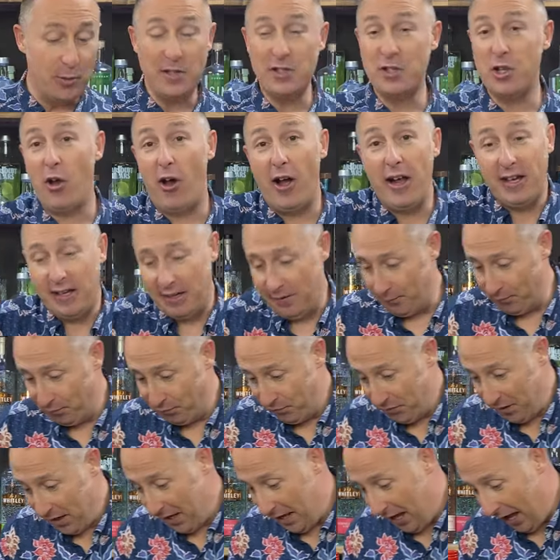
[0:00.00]
is like
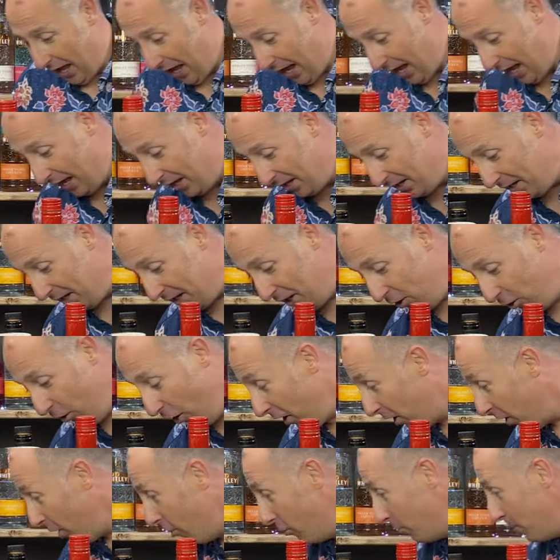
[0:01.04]
uh,
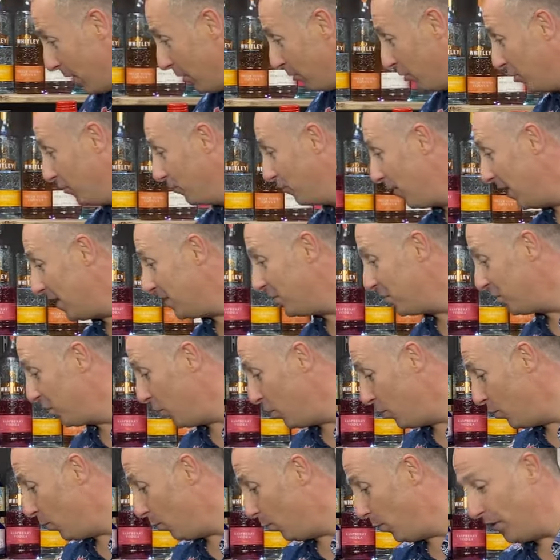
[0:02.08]
like our American friends
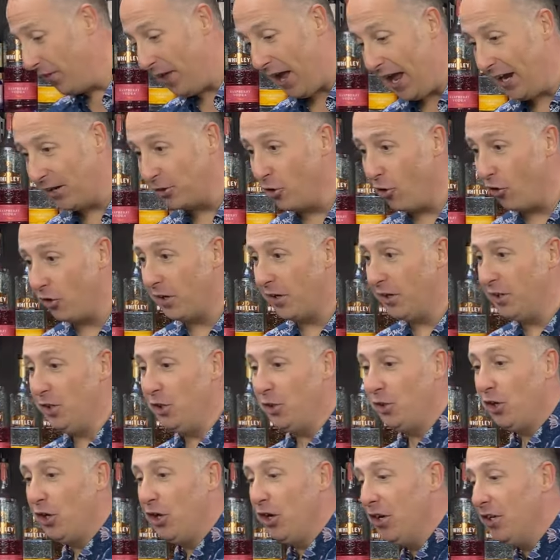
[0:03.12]
do with eggnog. You
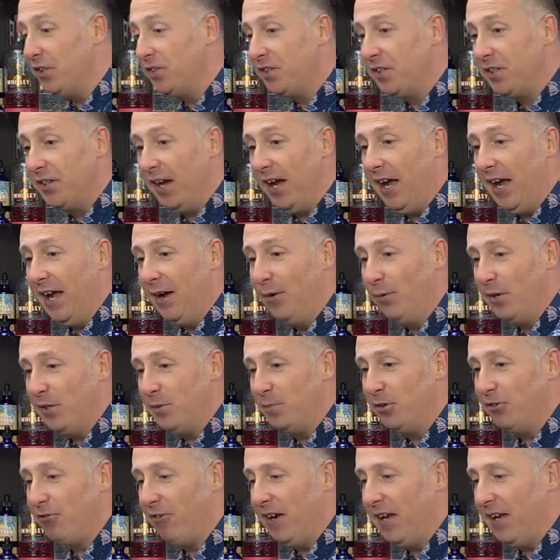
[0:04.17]
could, uh, where's
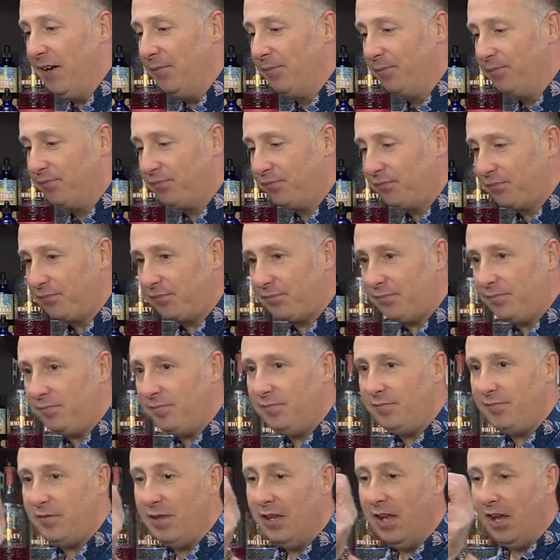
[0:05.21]
my grater?
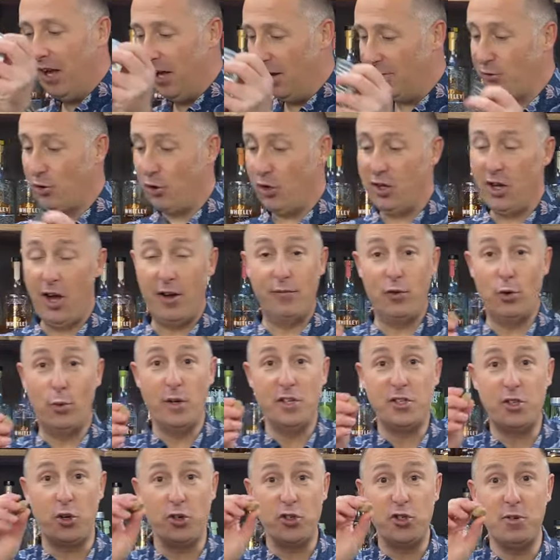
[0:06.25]
I've got, I've
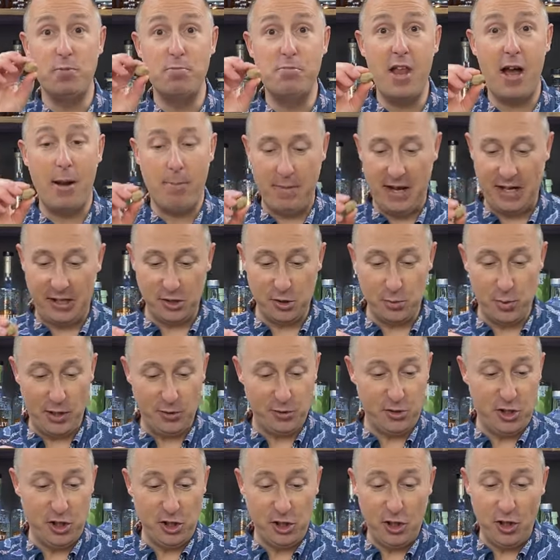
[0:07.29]
always got some nutmeg as well,
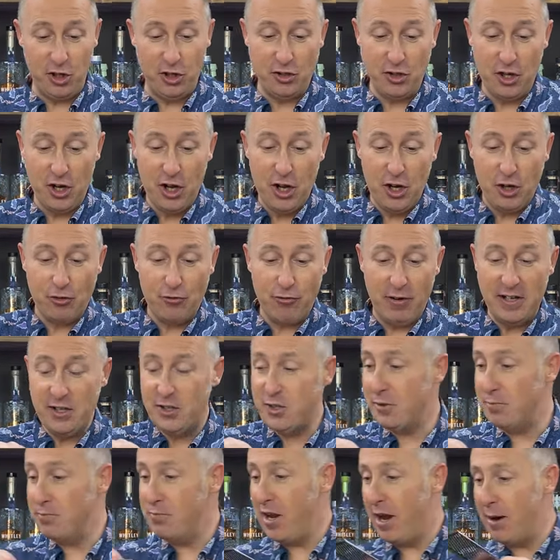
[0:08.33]
so you could grate
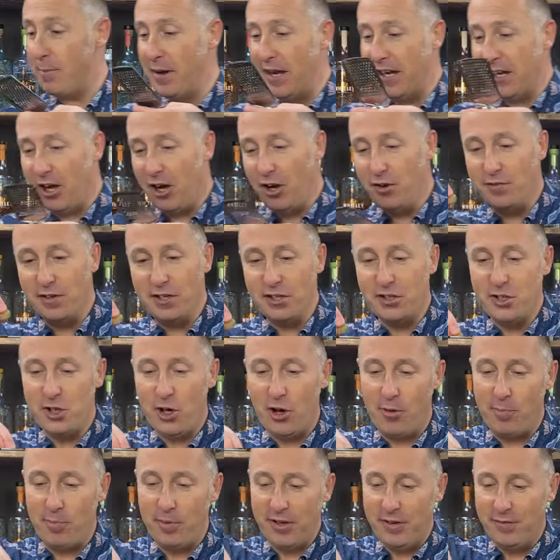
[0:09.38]
some nutmeg over the
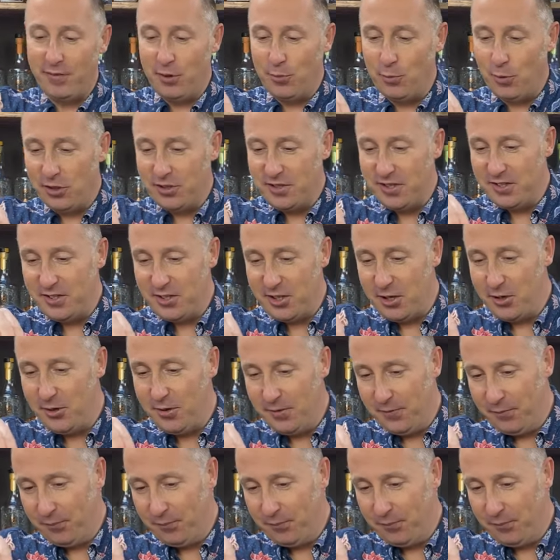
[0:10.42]
top if you wanted to.